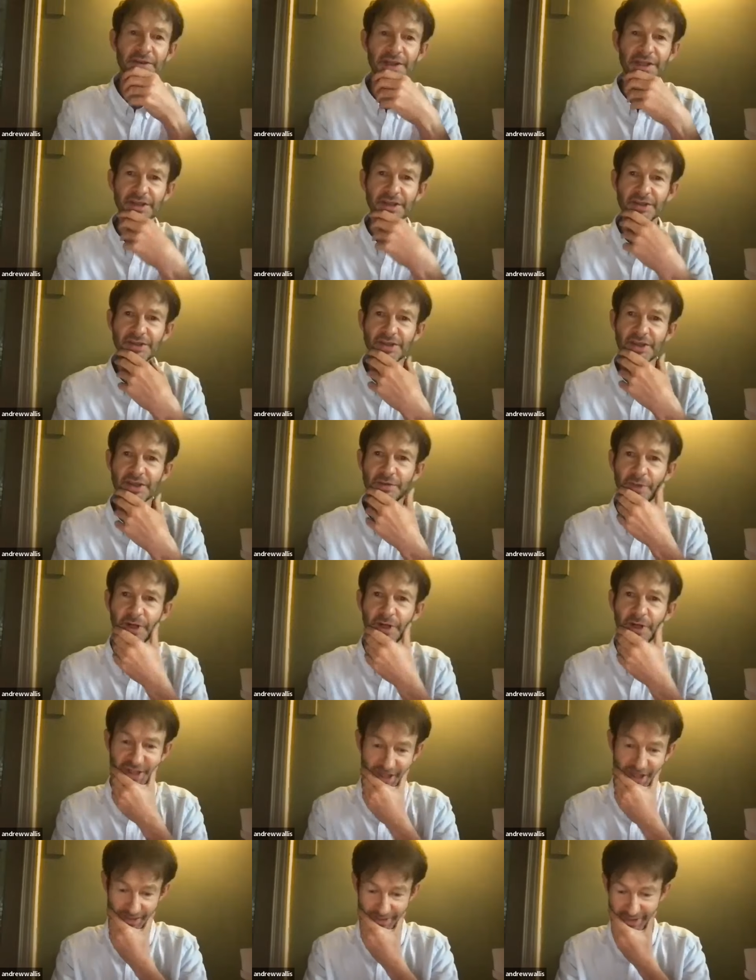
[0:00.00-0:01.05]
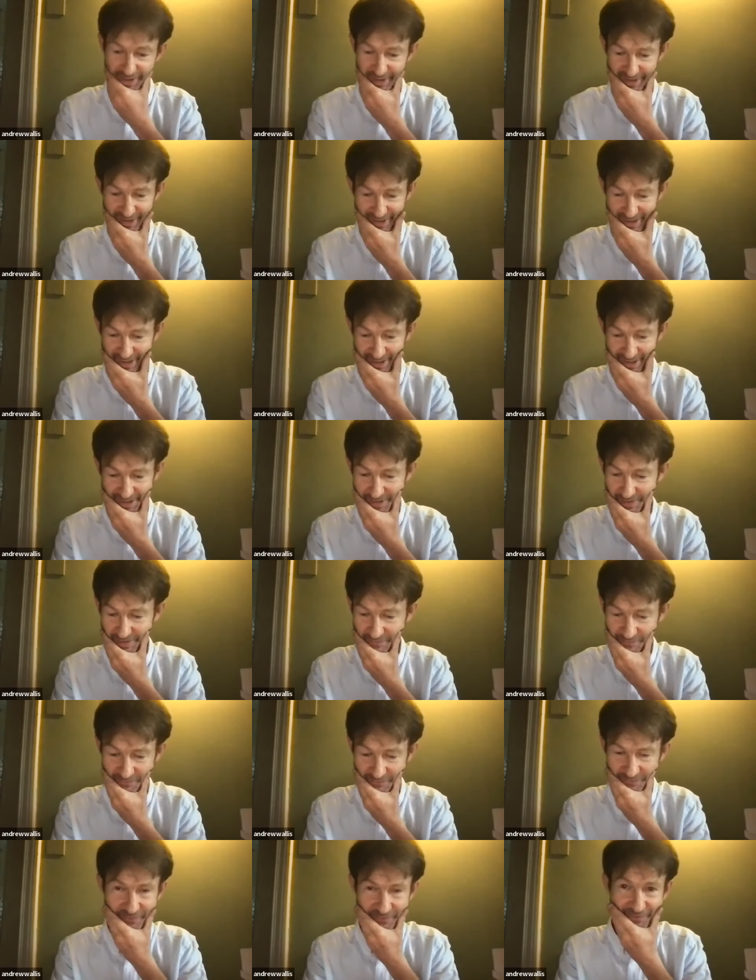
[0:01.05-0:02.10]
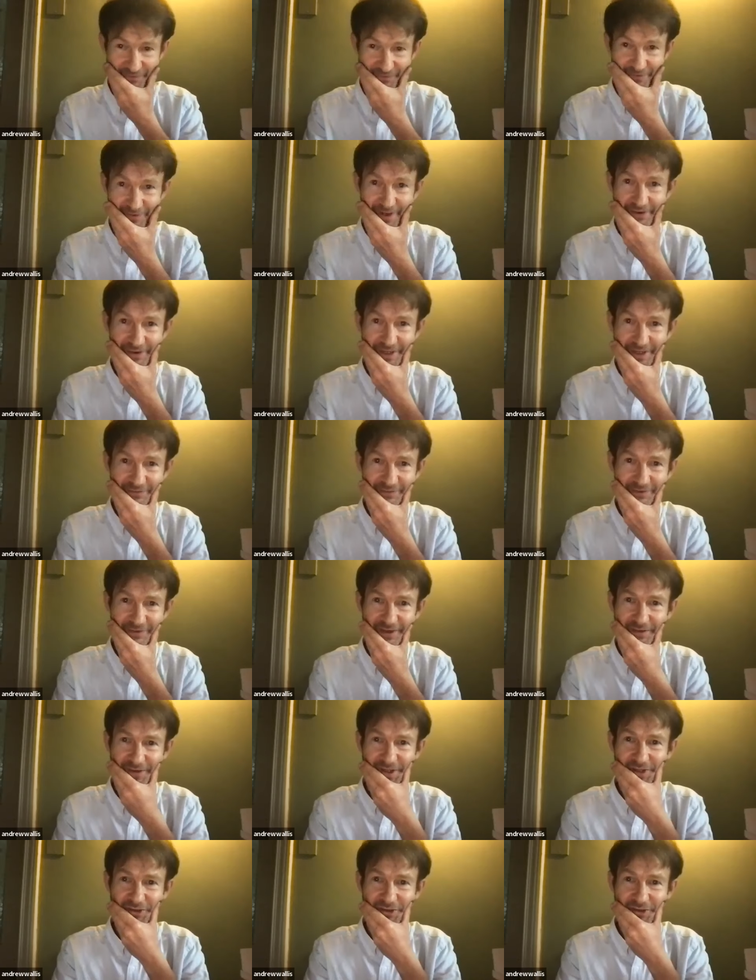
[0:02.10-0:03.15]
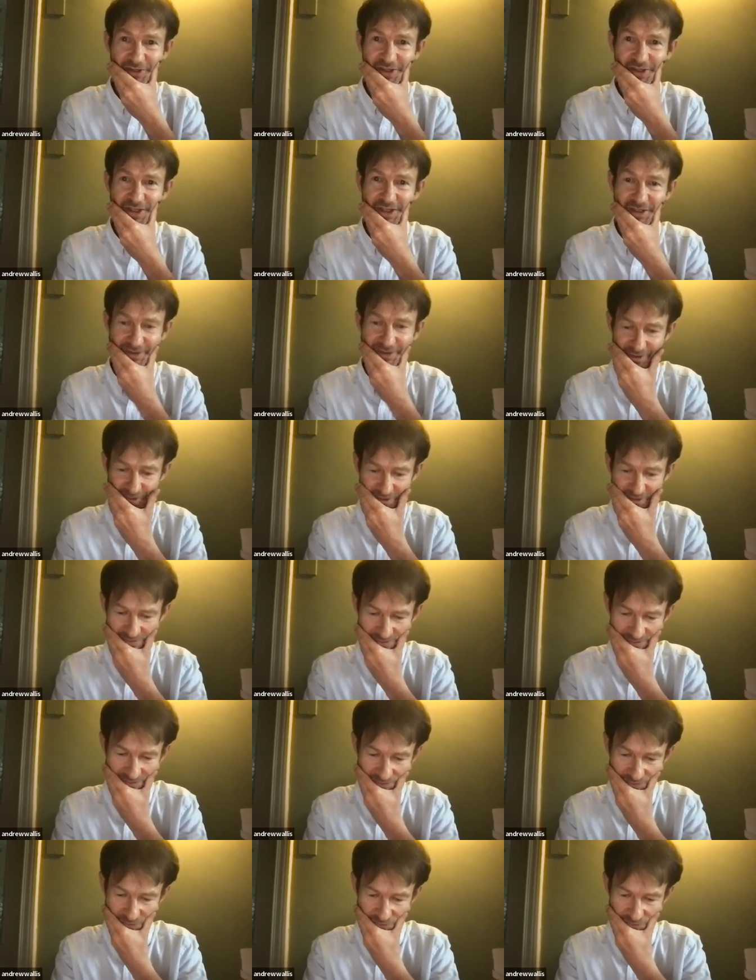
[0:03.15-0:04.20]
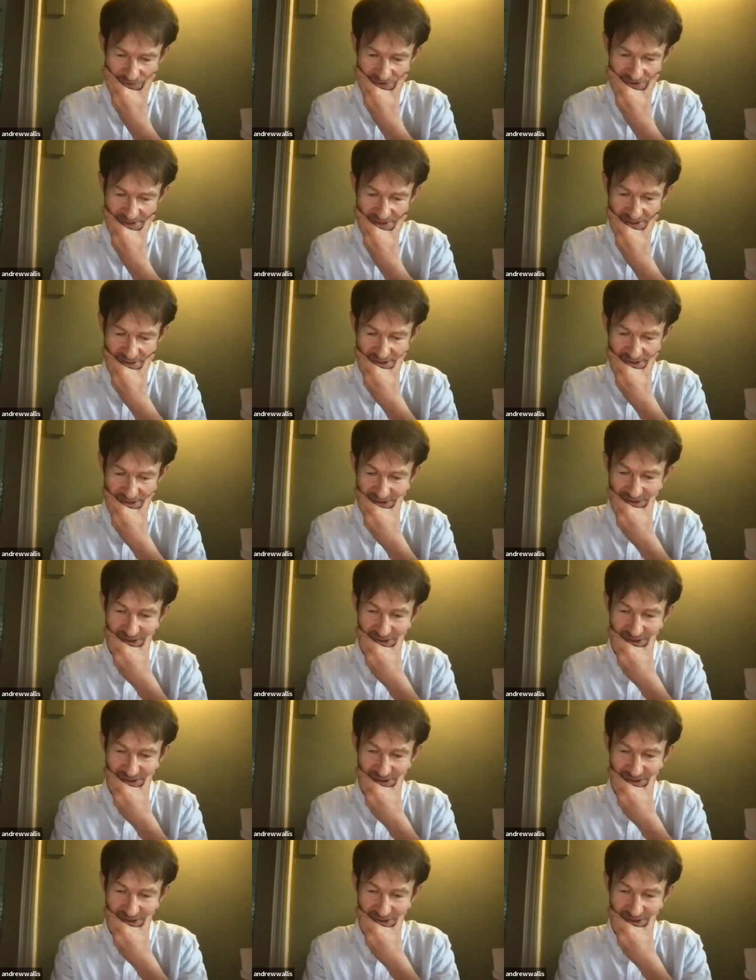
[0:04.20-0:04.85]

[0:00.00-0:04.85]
Thanks so much. And yeah, some very, very interesting thoughts there.